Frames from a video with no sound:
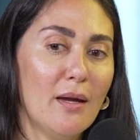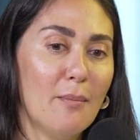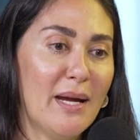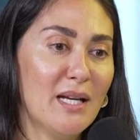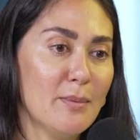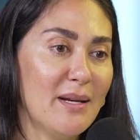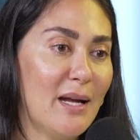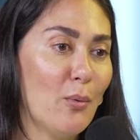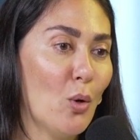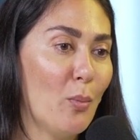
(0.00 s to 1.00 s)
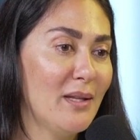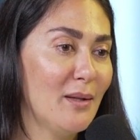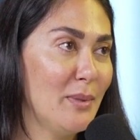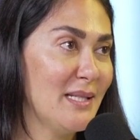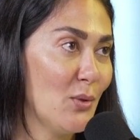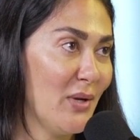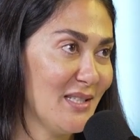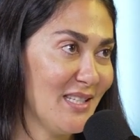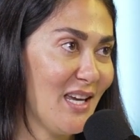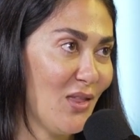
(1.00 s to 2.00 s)
my husband and I, we opened the pizzeria
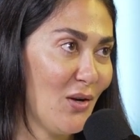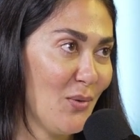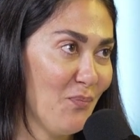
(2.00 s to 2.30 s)
together.